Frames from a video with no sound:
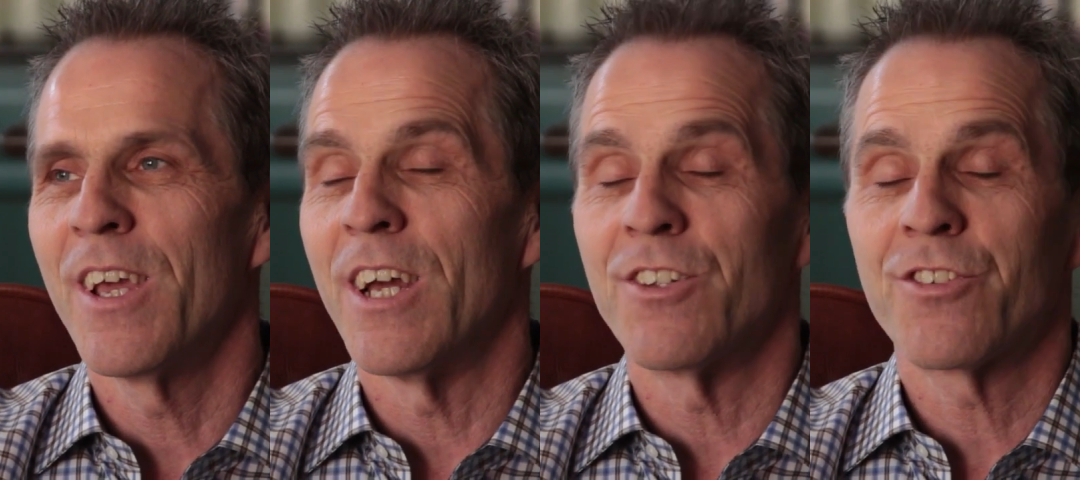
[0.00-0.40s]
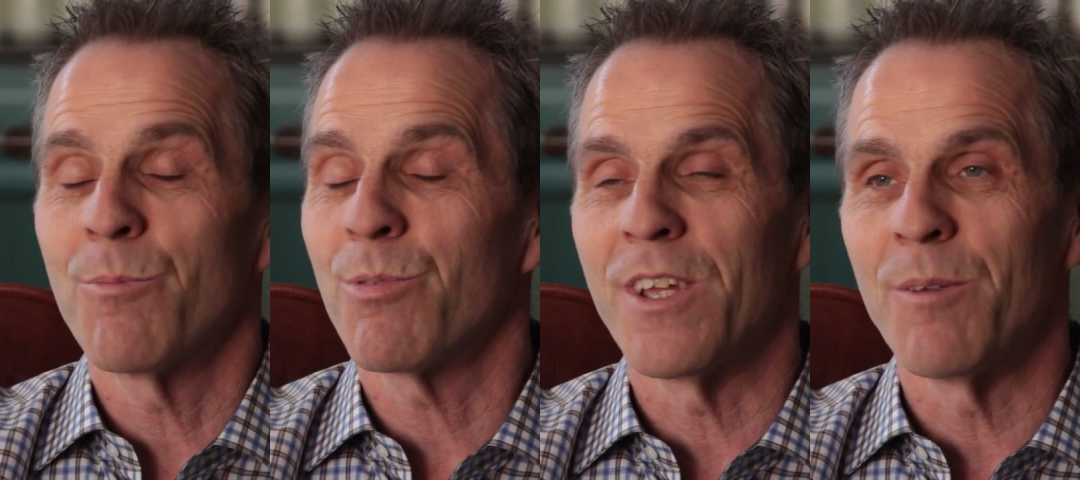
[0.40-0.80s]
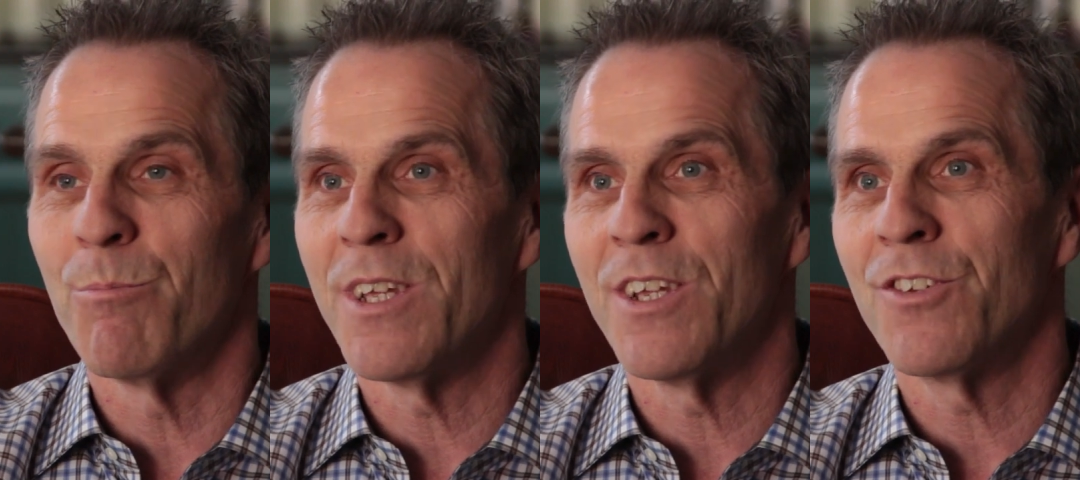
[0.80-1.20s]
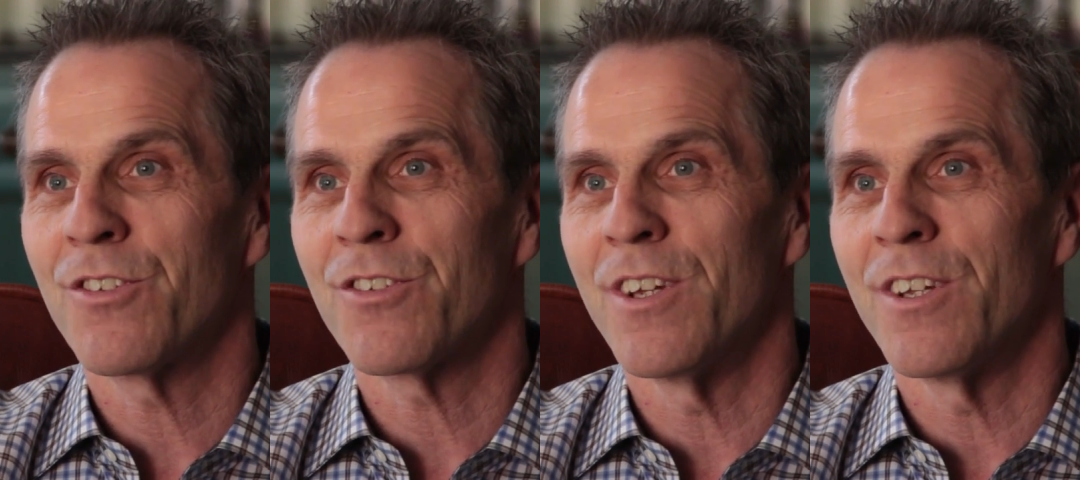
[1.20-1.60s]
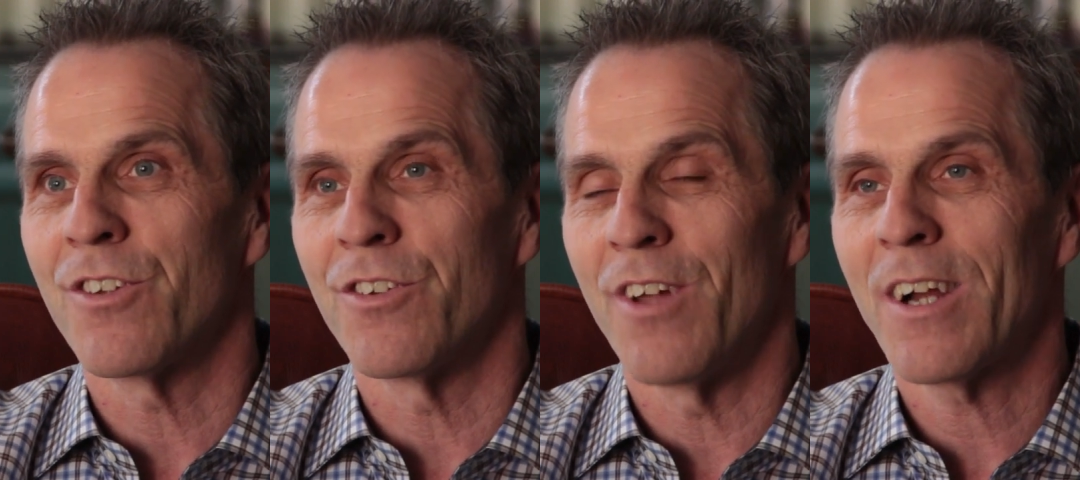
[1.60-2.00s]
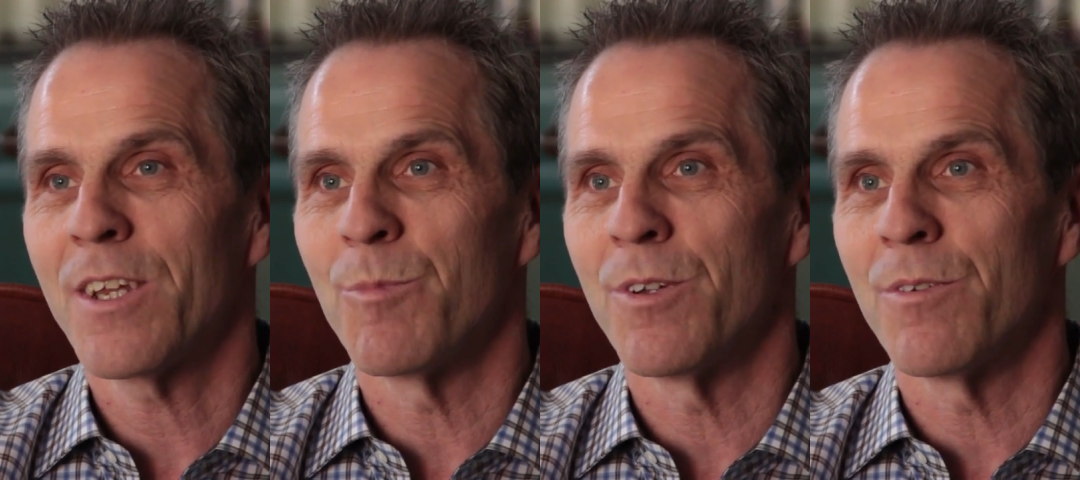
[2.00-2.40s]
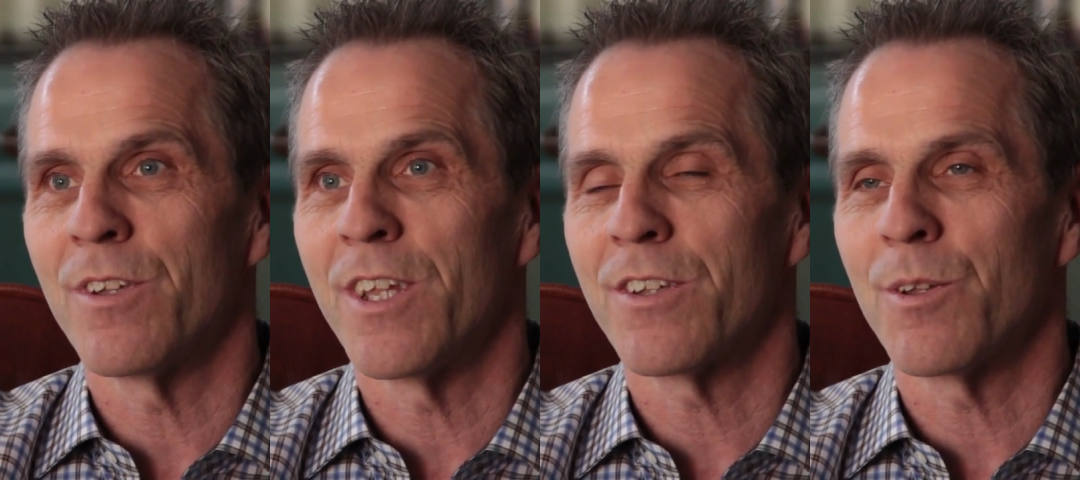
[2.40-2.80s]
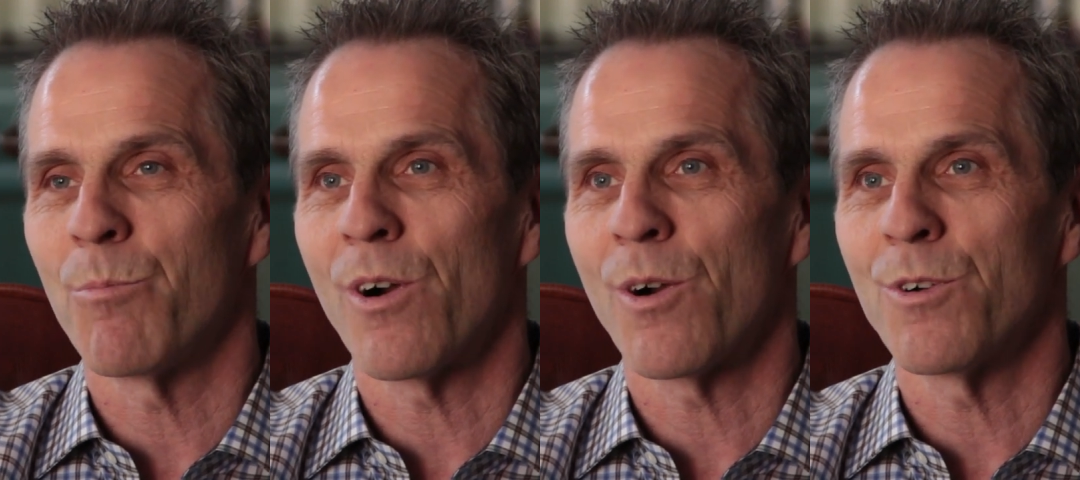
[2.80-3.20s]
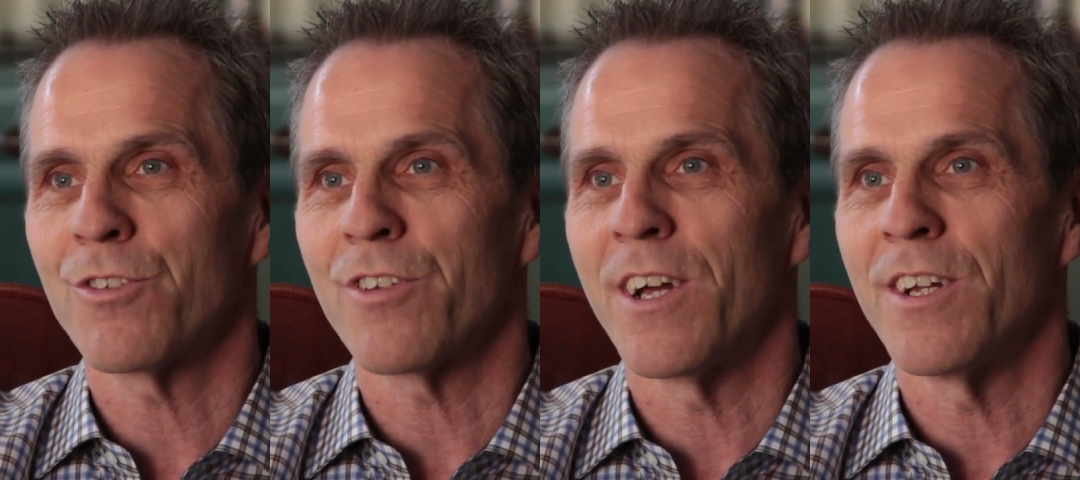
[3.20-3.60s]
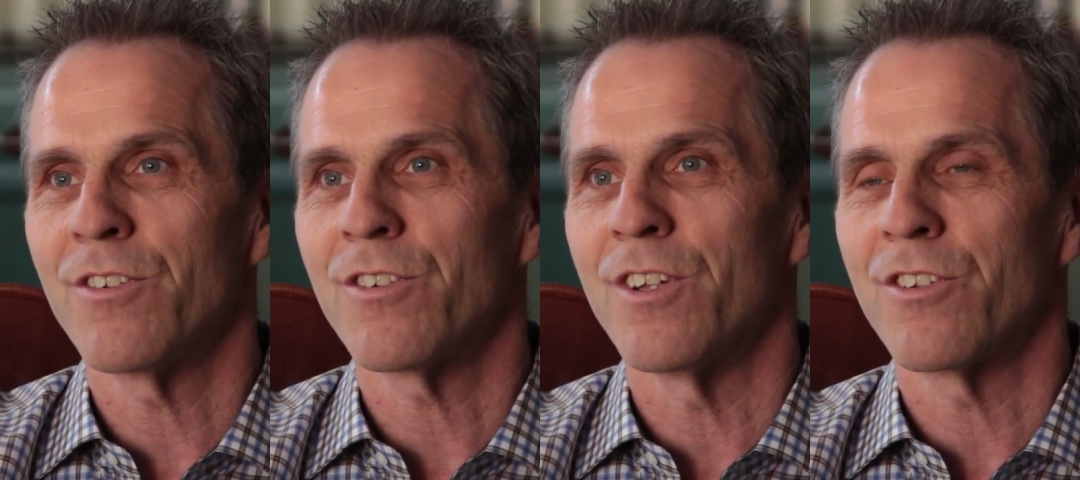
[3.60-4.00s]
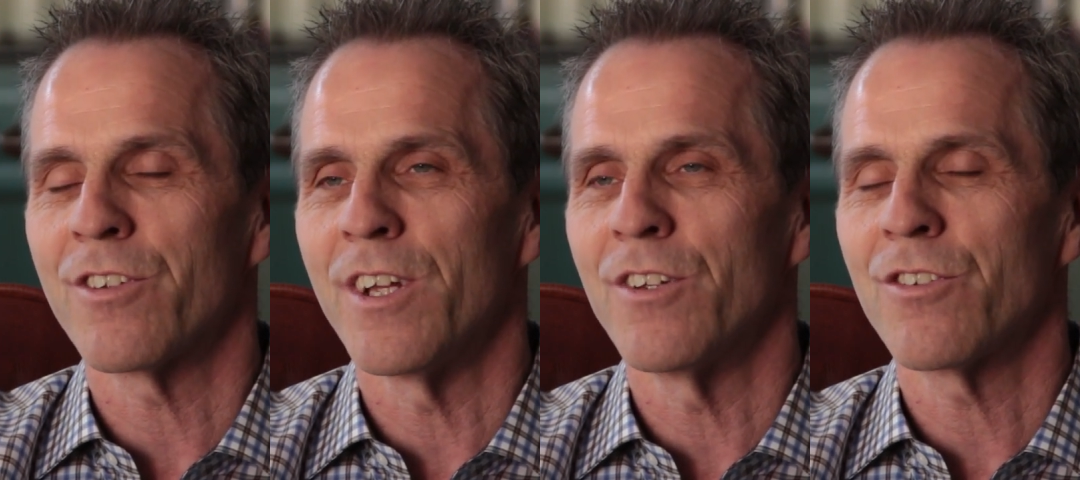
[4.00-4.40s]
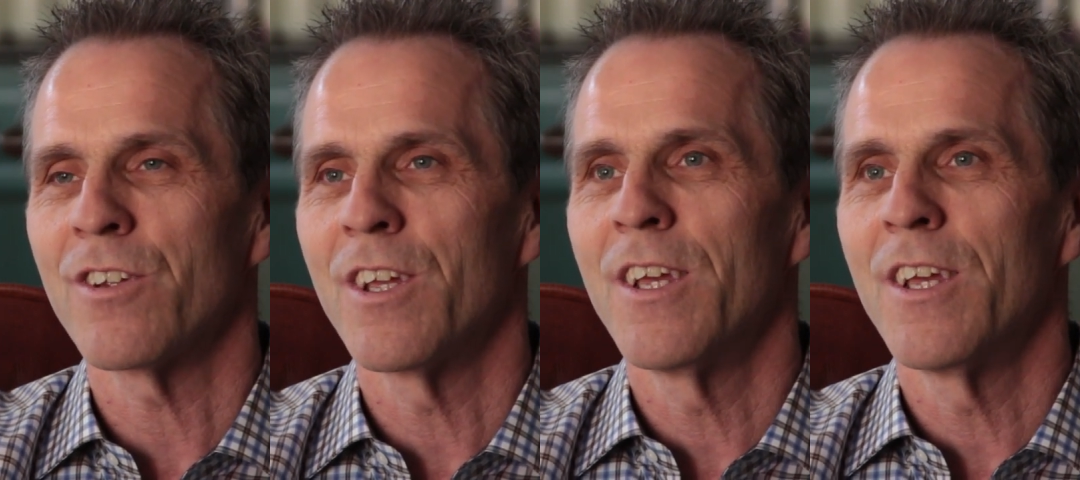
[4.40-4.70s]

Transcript: And simply it means it's a document that the borrower signs that says